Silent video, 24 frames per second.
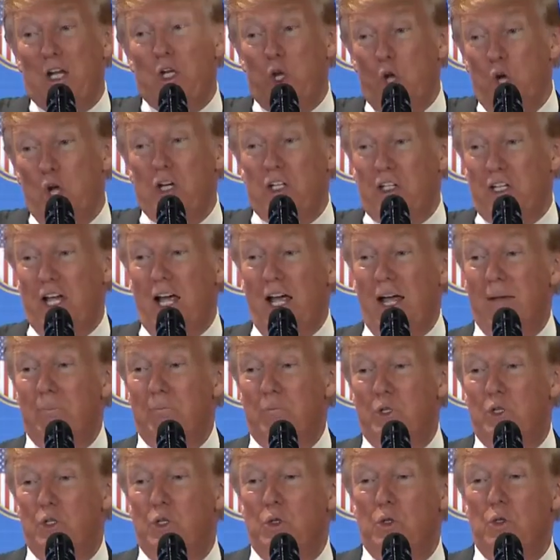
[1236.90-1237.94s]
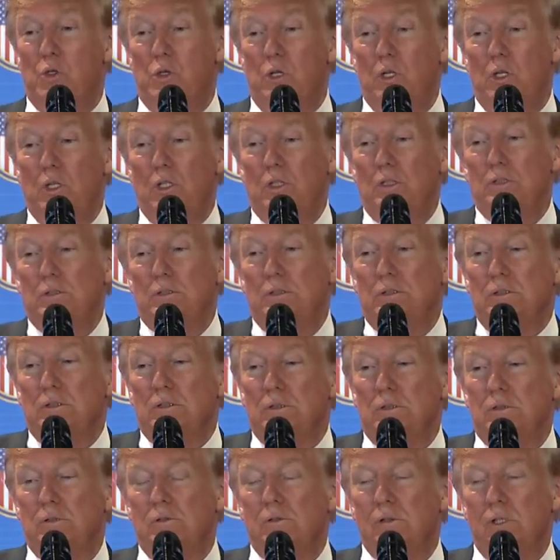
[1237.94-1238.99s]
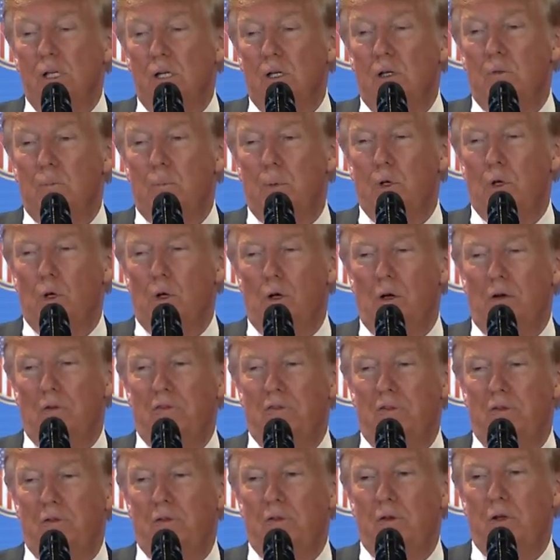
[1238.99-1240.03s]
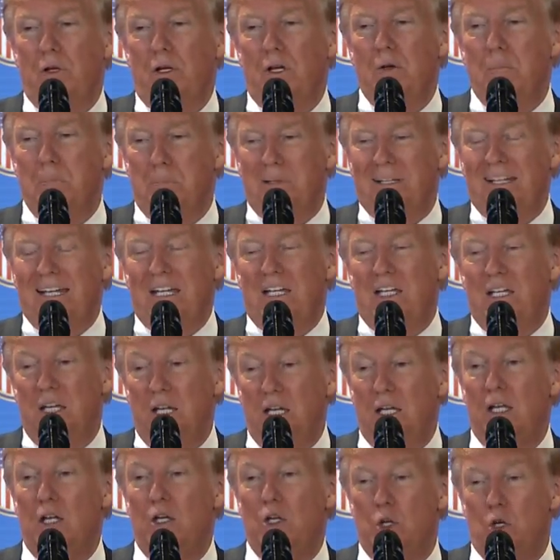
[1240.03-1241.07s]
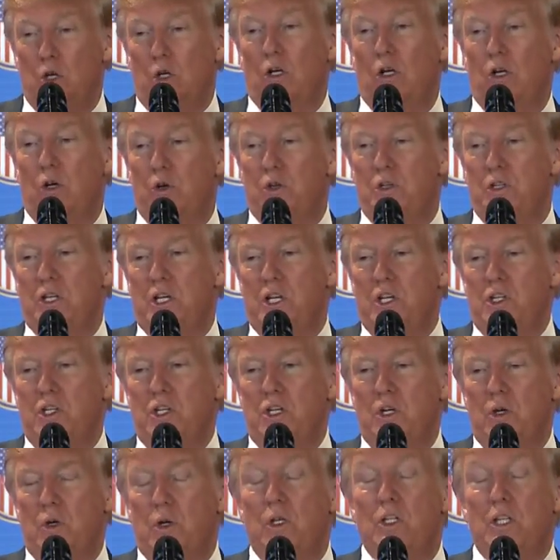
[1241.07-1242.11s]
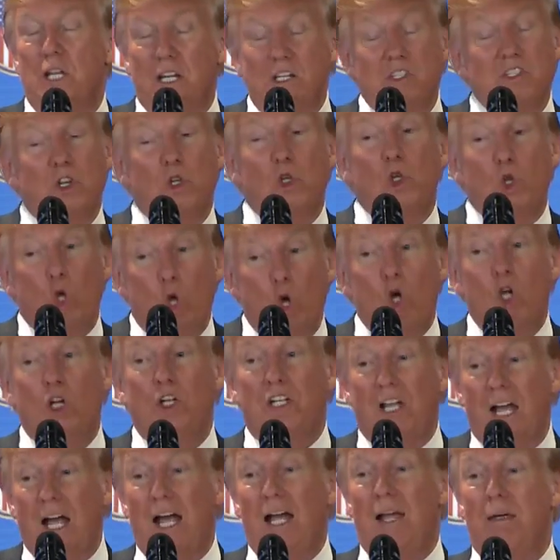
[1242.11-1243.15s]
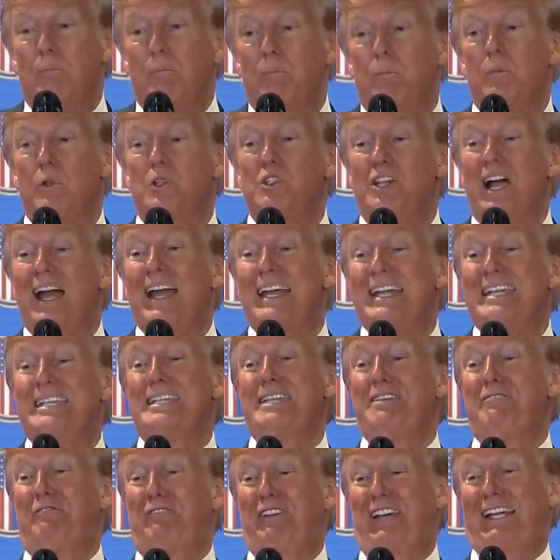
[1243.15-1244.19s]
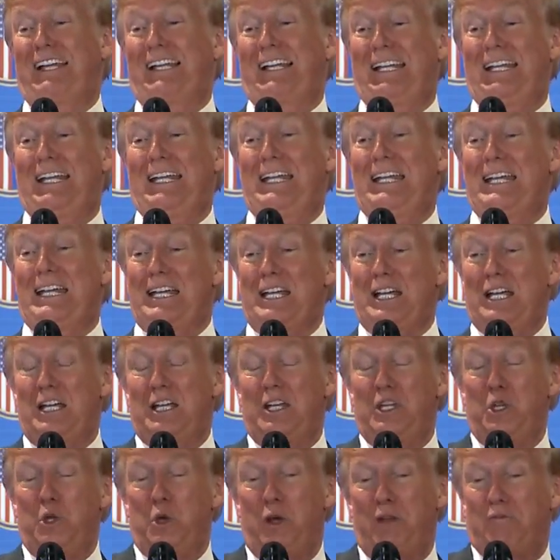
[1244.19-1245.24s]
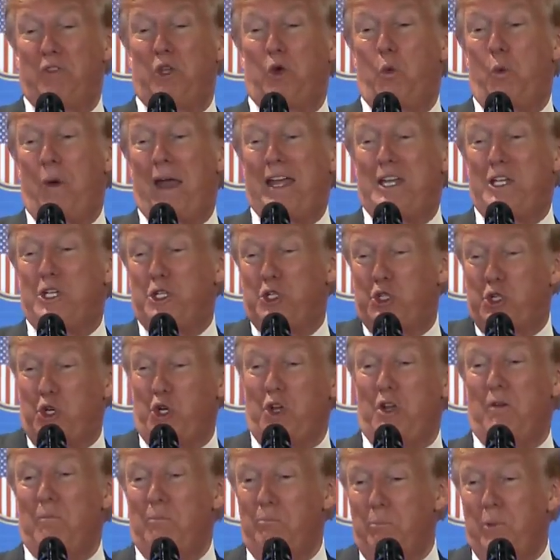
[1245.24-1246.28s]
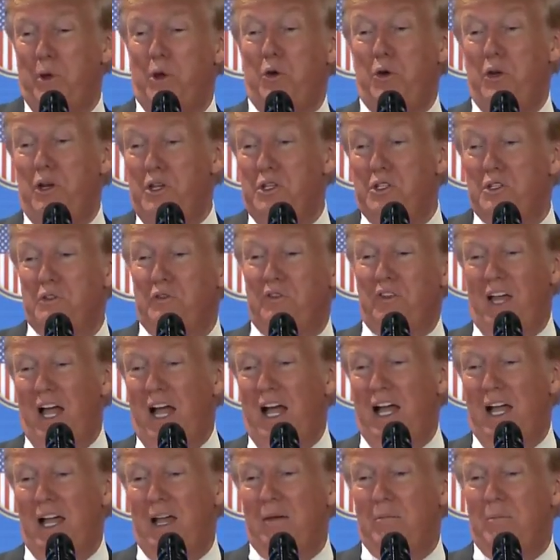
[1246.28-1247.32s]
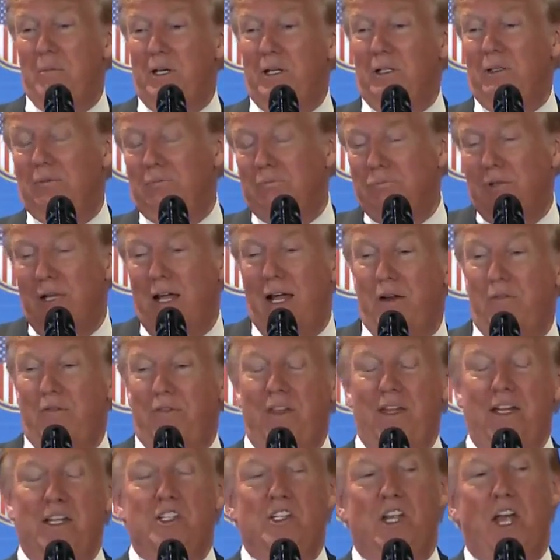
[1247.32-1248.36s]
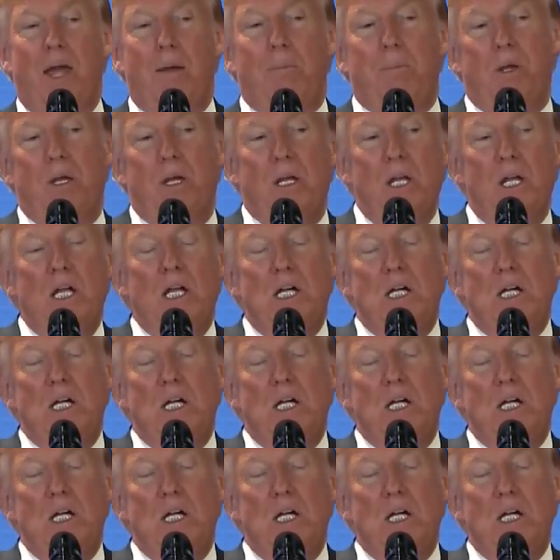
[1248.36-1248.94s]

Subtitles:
a long time to, you know, pull off complete denuclearization. It takes a long time. Scientifically, you have to wait certain periods of time, and a lot of things happen.